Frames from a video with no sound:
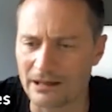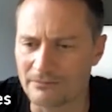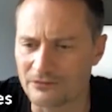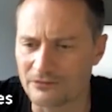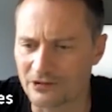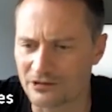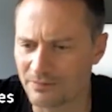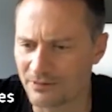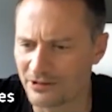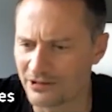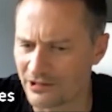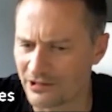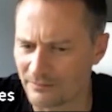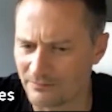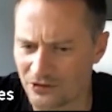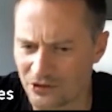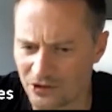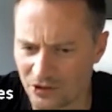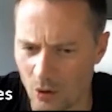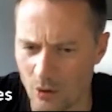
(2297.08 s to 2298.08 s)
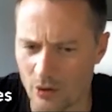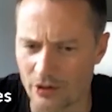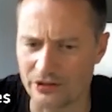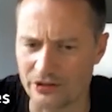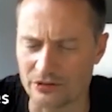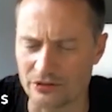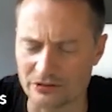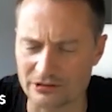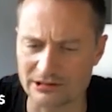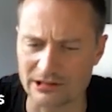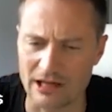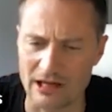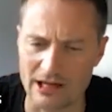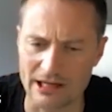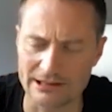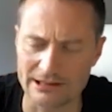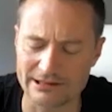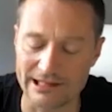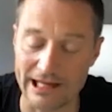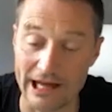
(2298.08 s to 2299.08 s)
just because I'm showing you
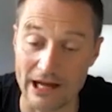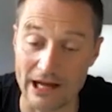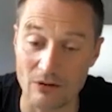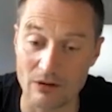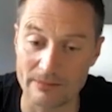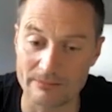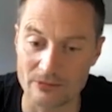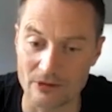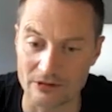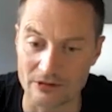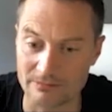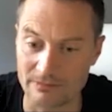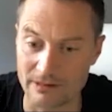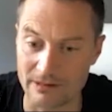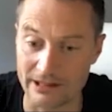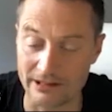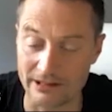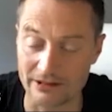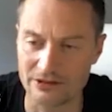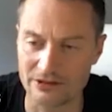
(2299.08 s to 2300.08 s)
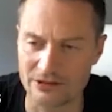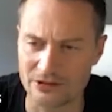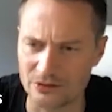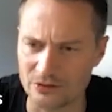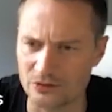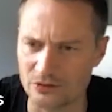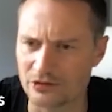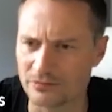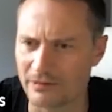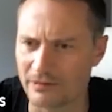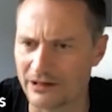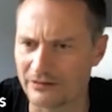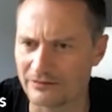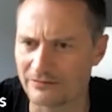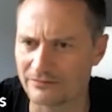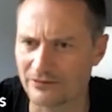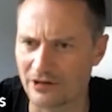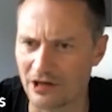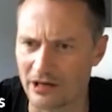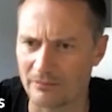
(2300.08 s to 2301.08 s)
slides now, I'm not spending a huge amount
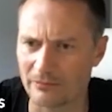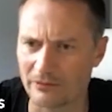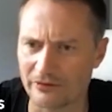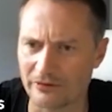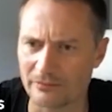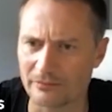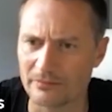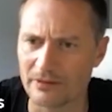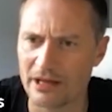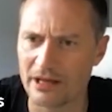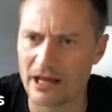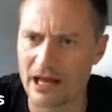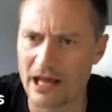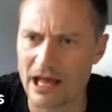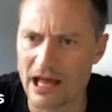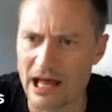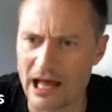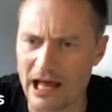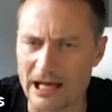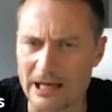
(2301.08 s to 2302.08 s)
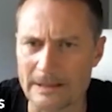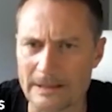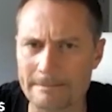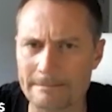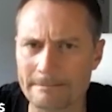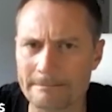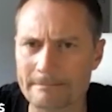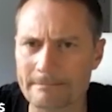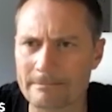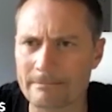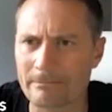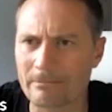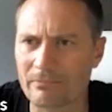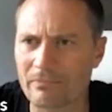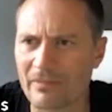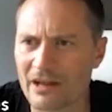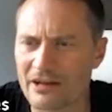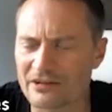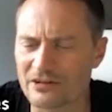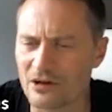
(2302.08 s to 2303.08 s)
of time on them.
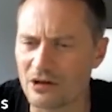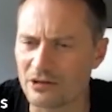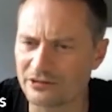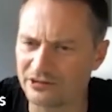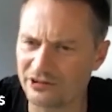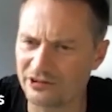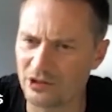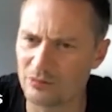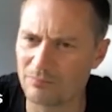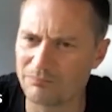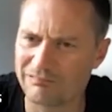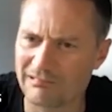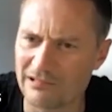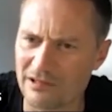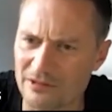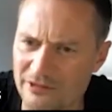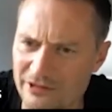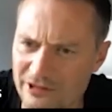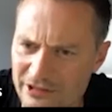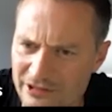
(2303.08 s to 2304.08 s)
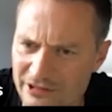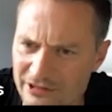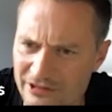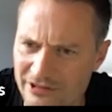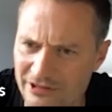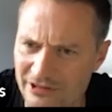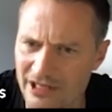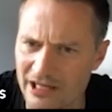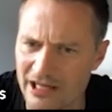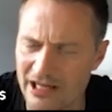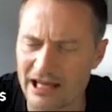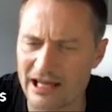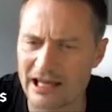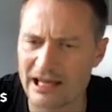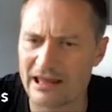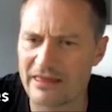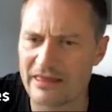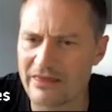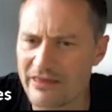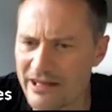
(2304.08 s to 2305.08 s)
So osteoporosis,
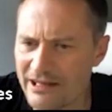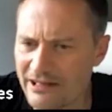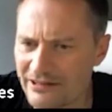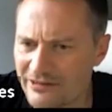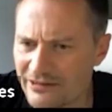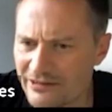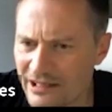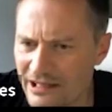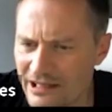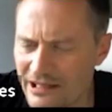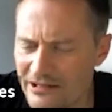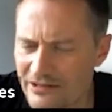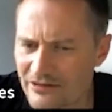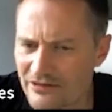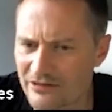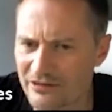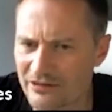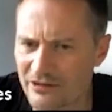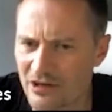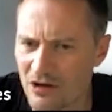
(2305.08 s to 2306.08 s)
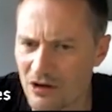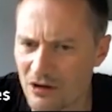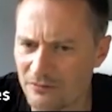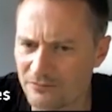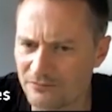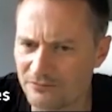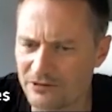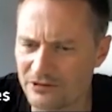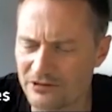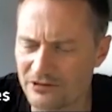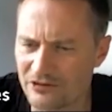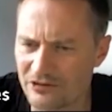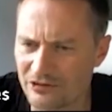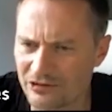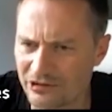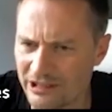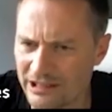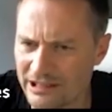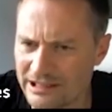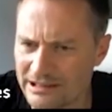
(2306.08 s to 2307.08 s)
this is often
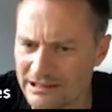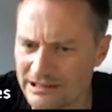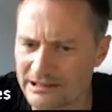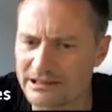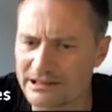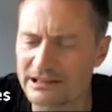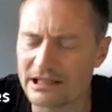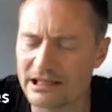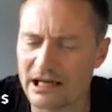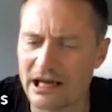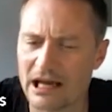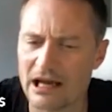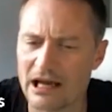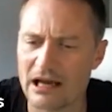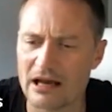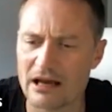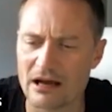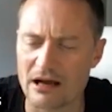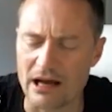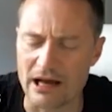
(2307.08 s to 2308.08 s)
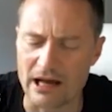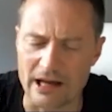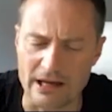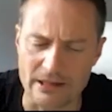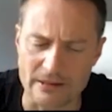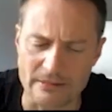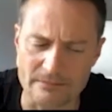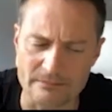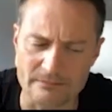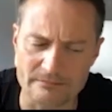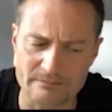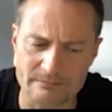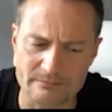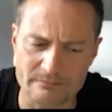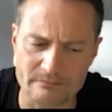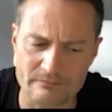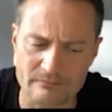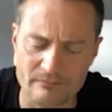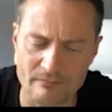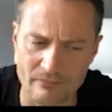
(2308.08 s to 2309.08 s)
seen,
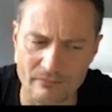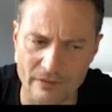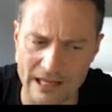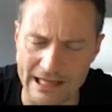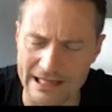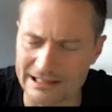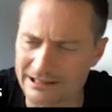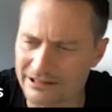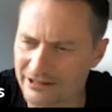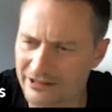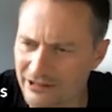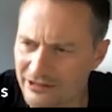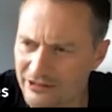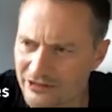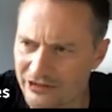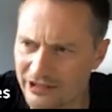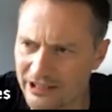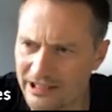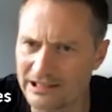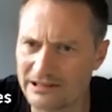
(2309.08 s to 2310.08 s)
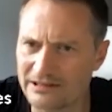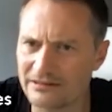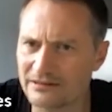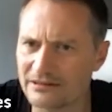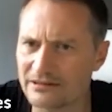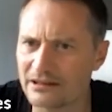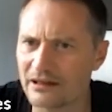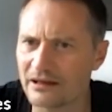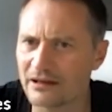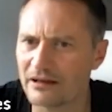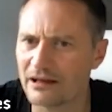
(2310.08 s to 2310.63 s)
and it's seen